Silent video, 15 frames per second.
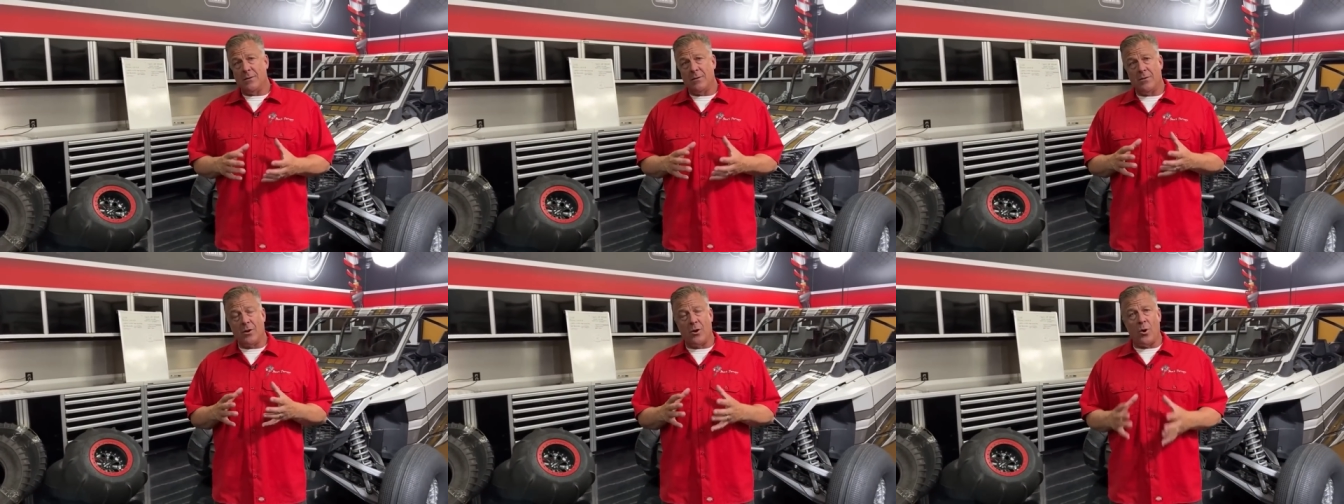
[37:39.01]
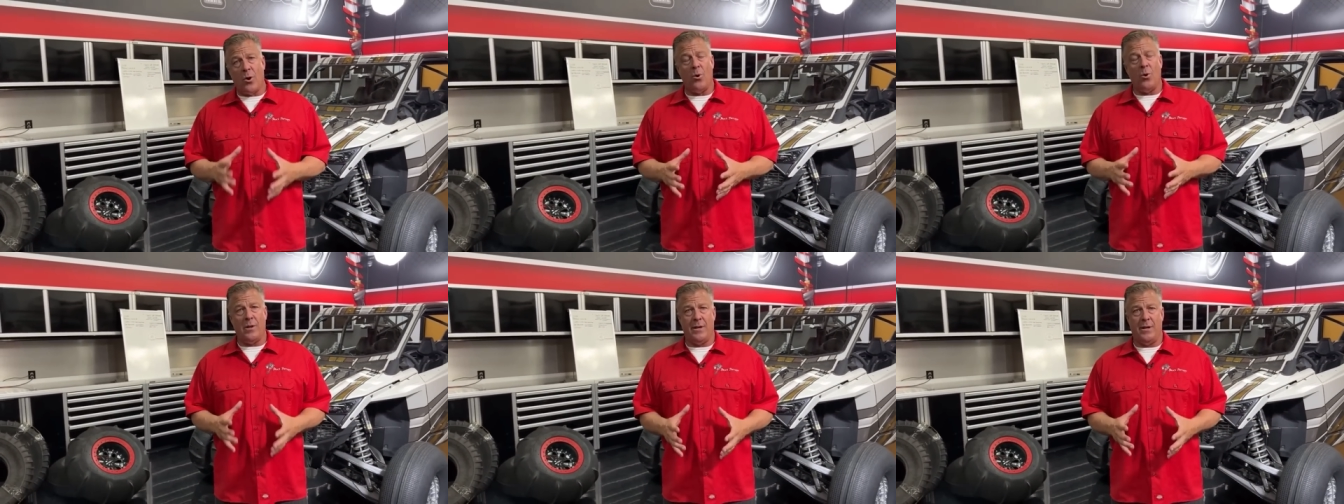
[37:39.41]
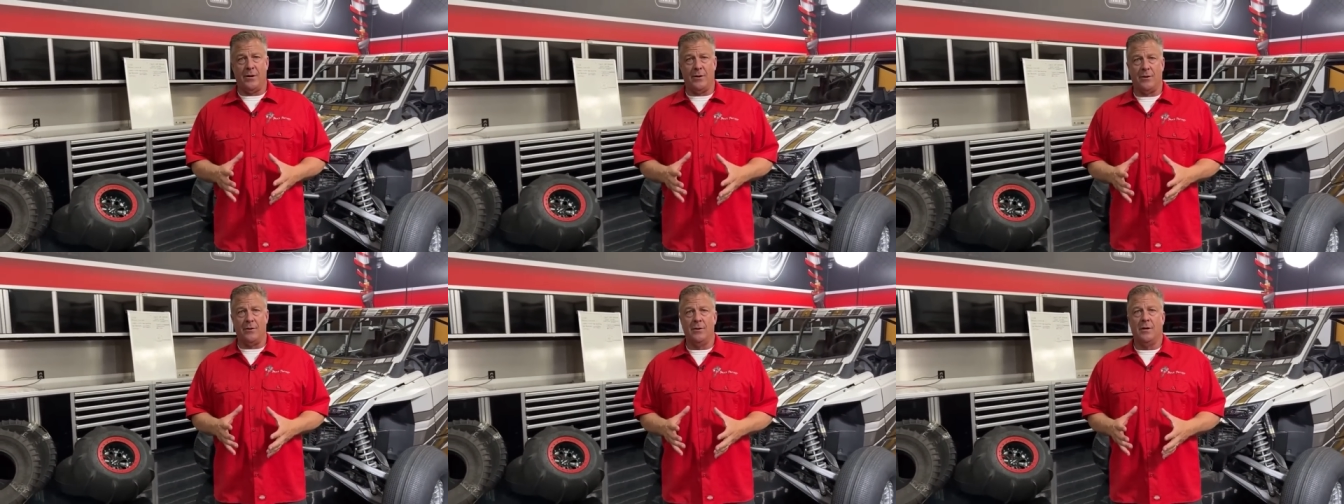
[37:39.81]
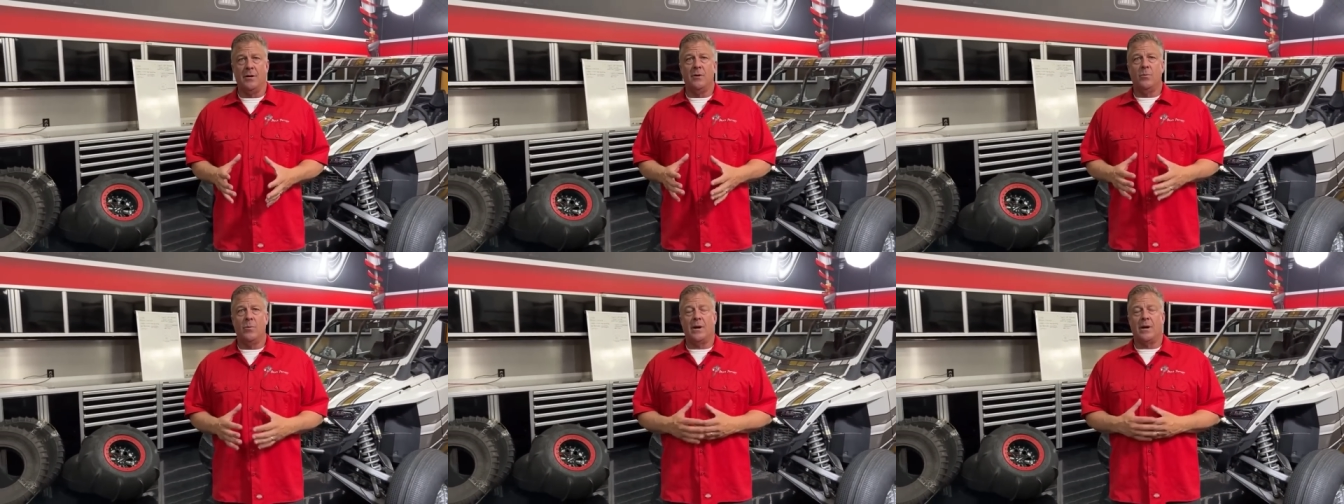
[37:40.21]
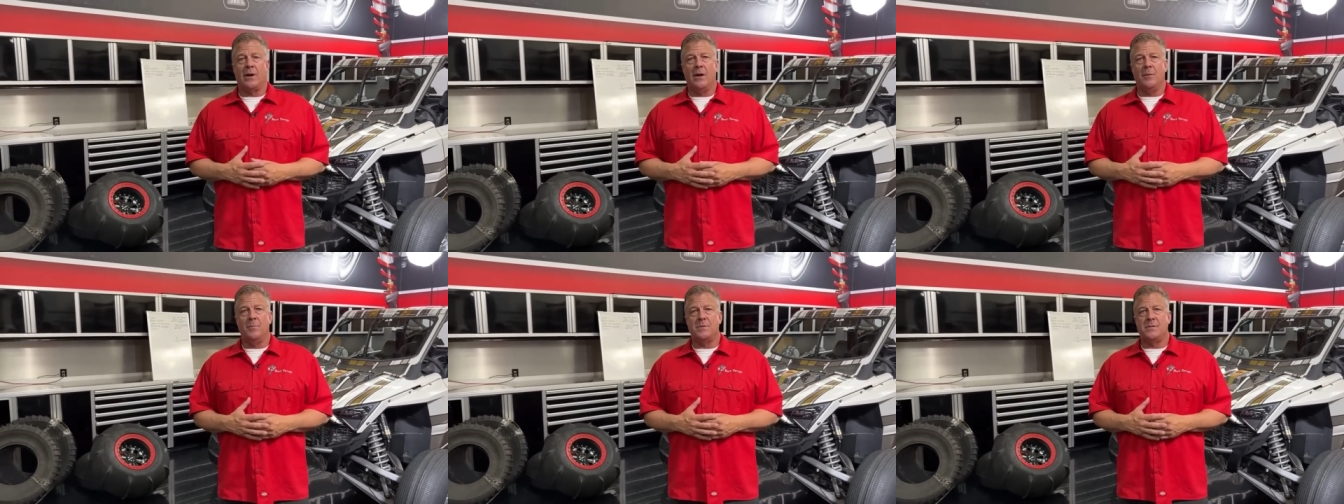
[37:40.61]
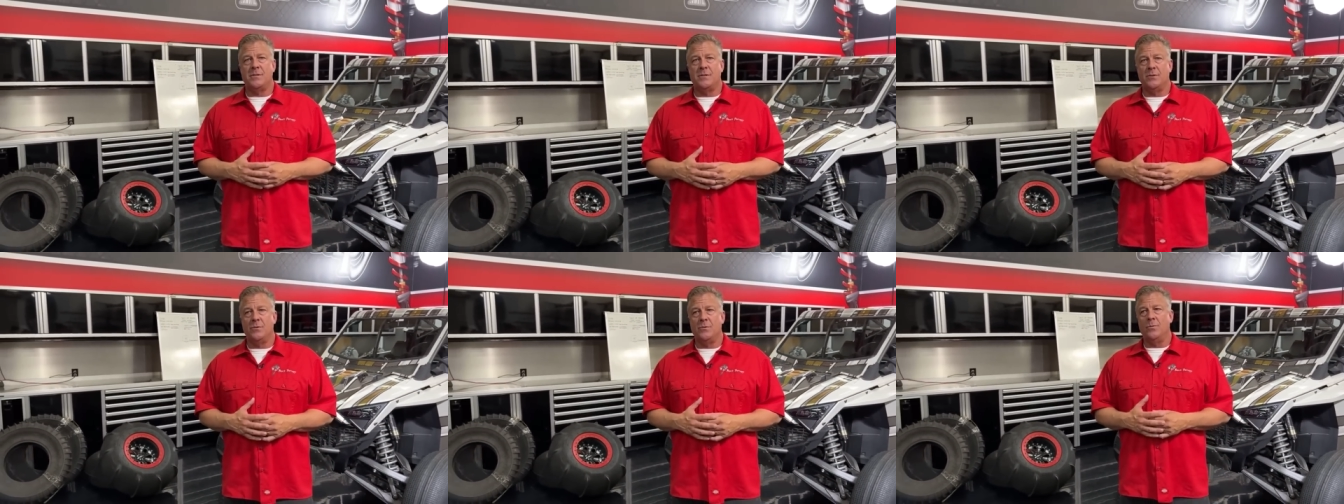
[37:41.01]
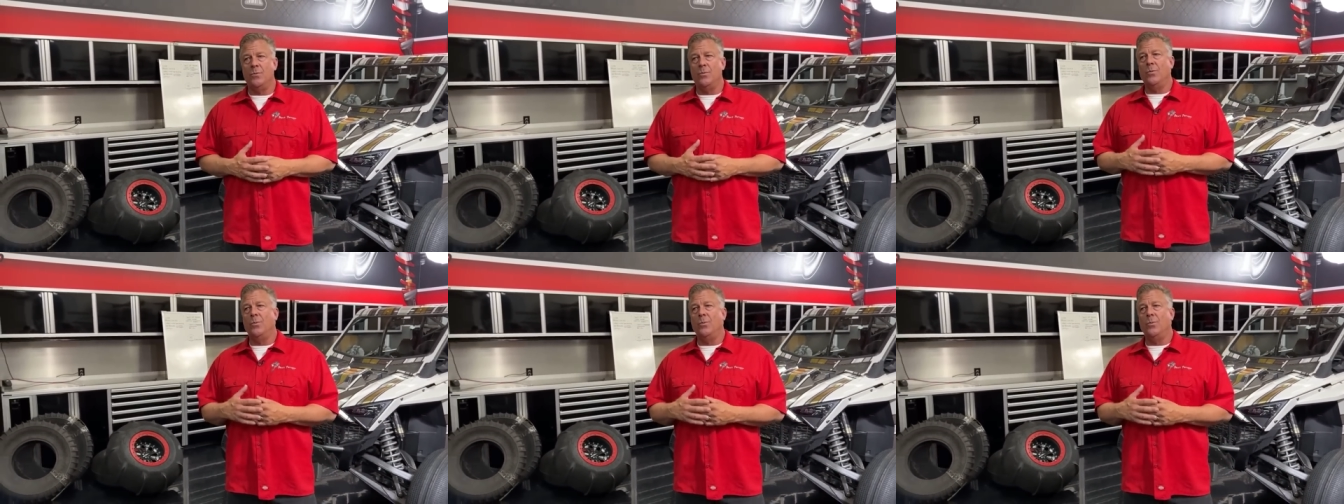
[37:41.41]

the goal here when it comes to